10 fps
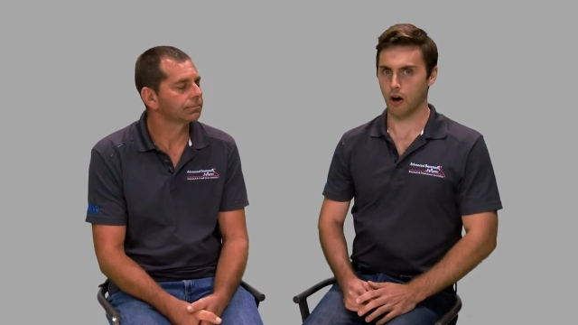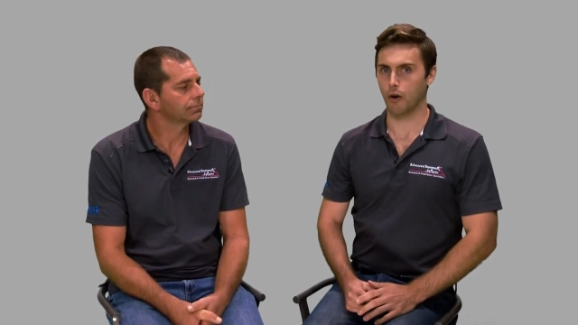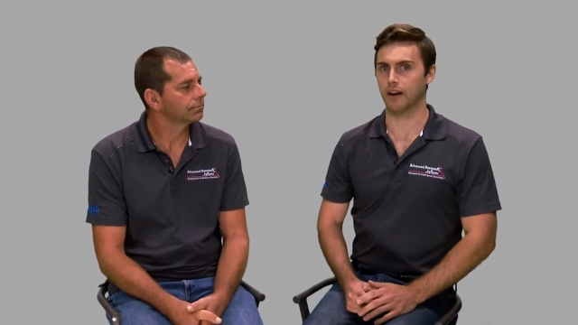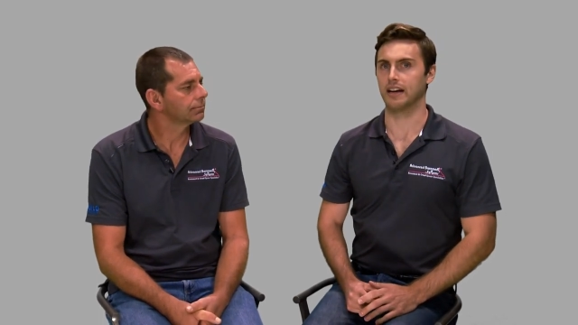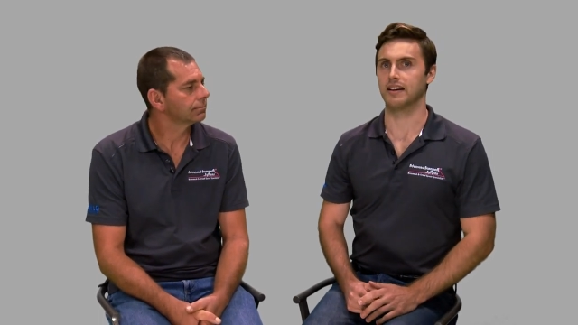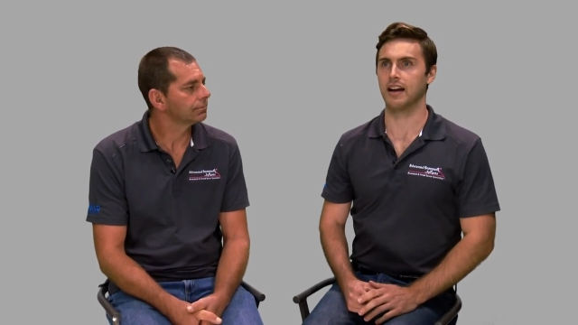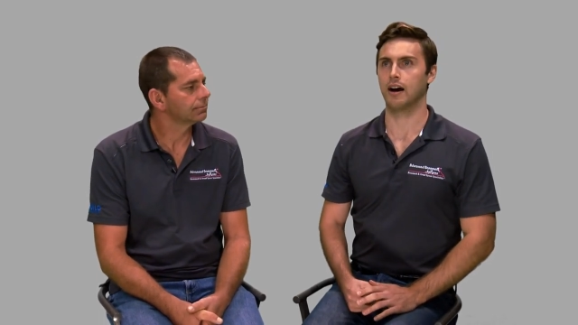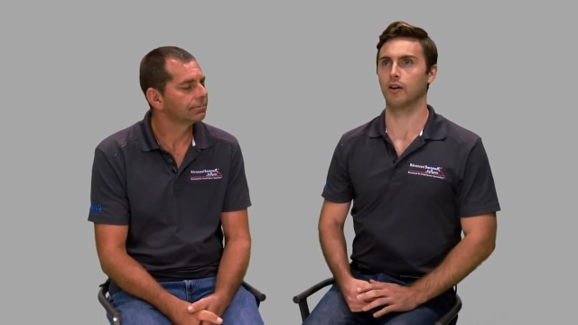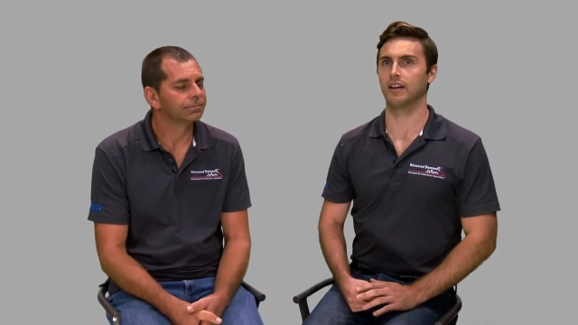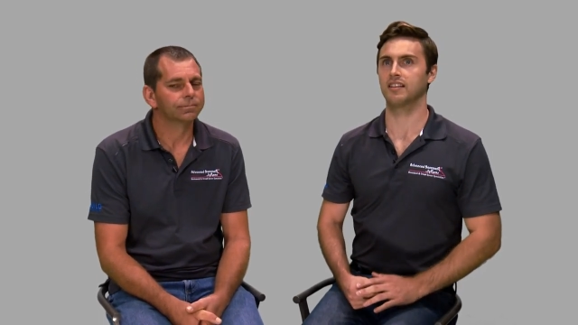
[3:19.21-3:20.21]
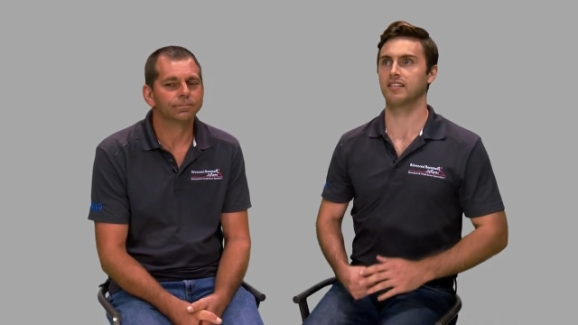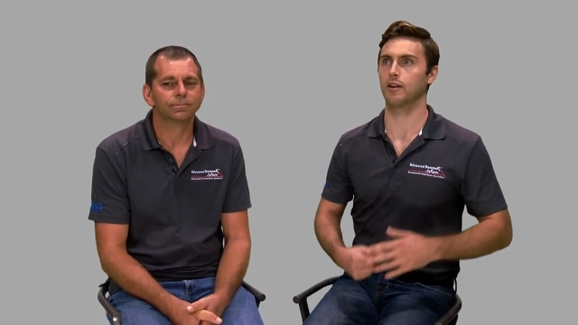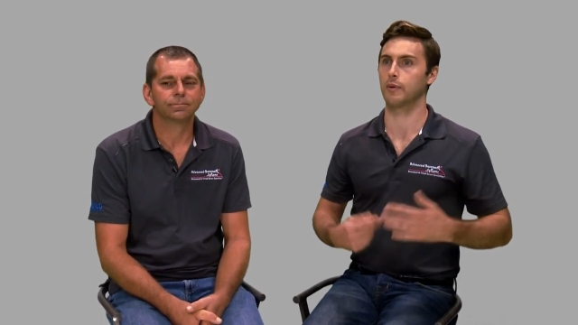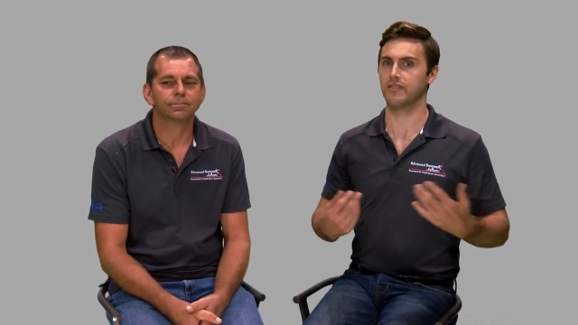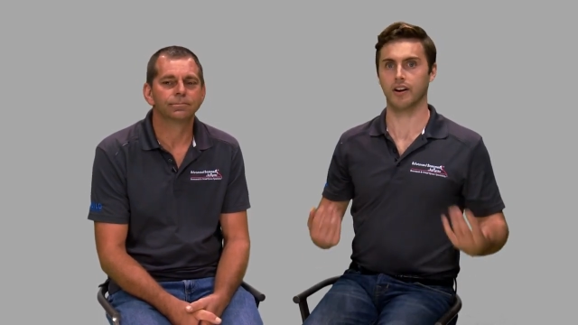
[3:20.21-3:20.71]
Speaker 1: Okay, now let's say
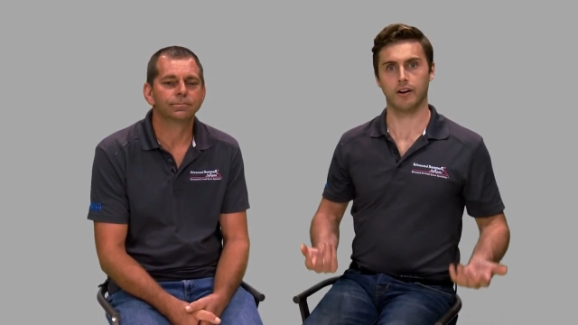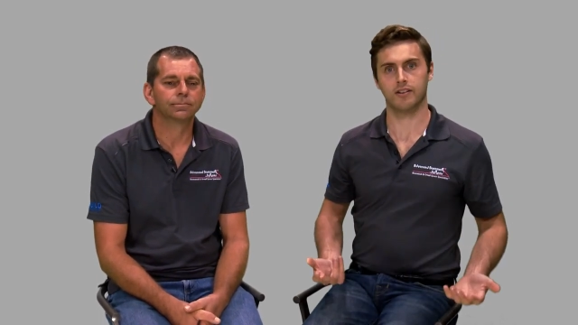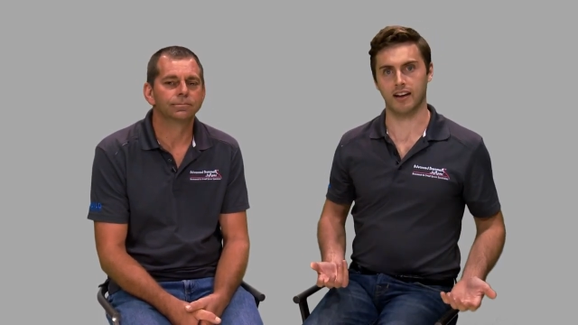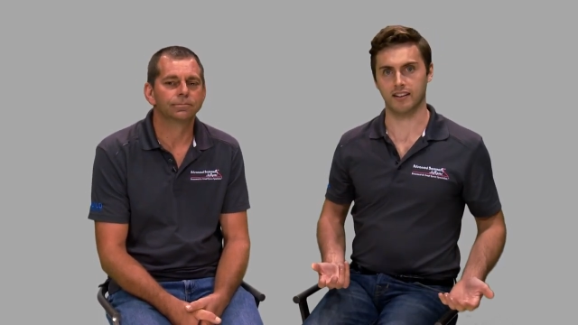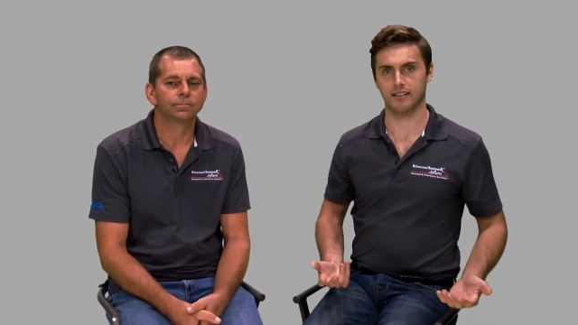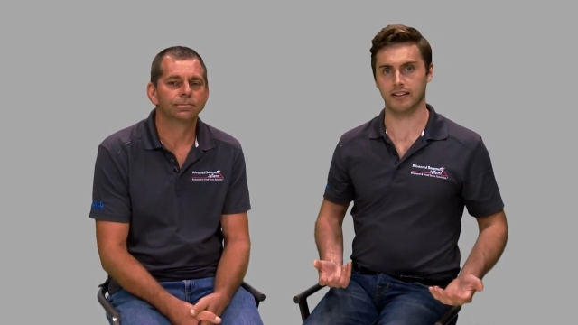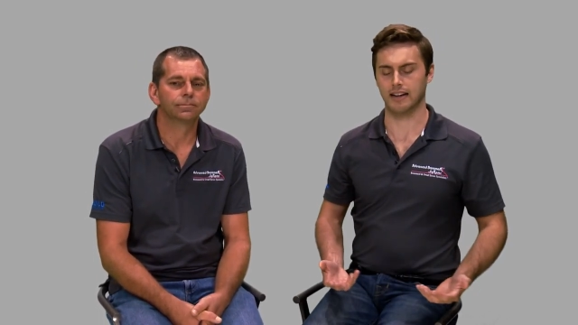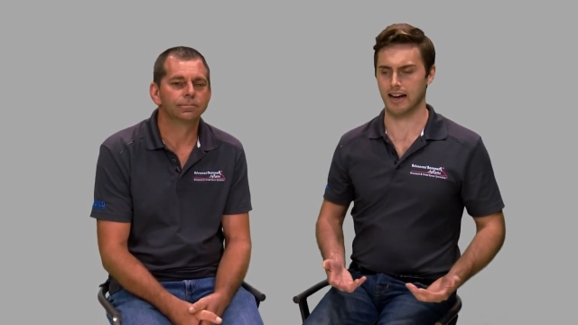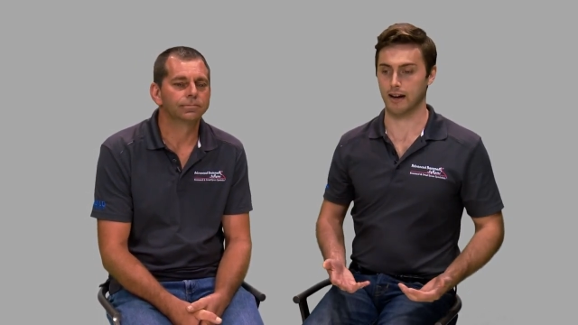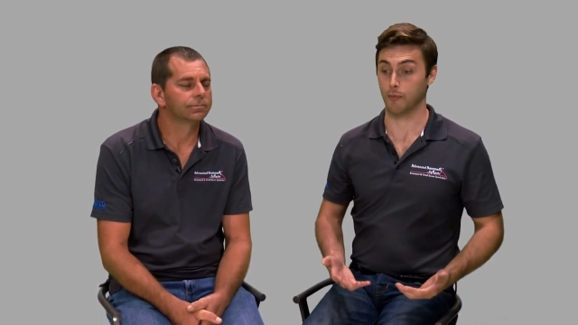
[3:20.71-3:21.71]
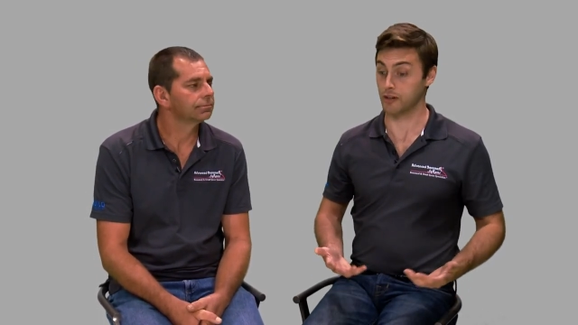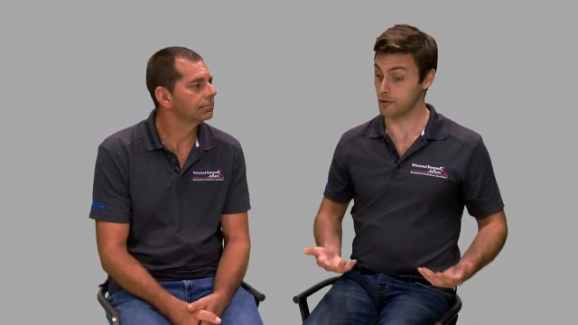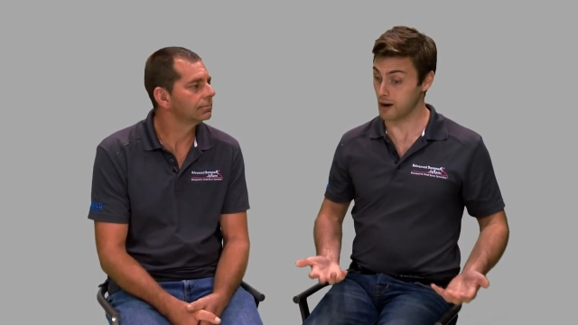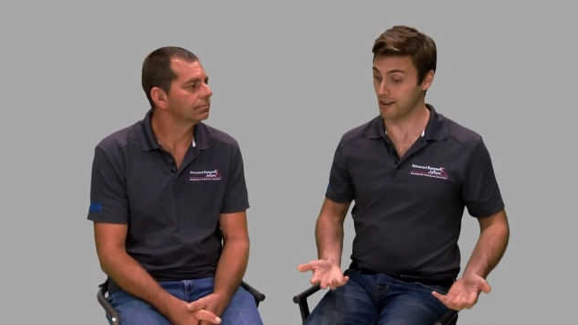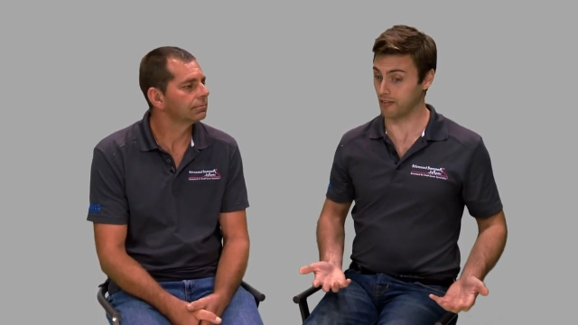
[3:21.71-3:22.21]
we've done our testing and we
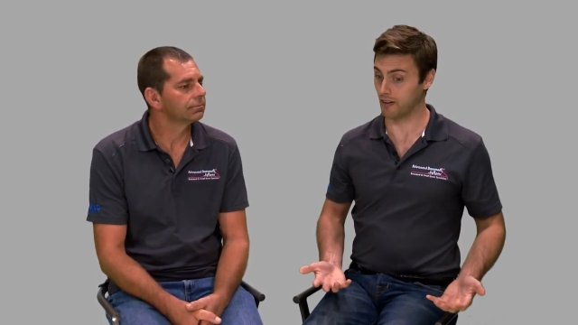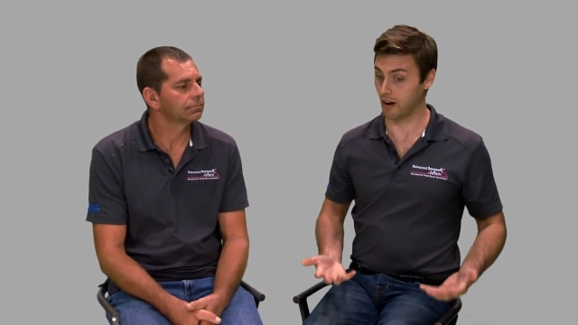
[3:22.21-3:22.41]
do have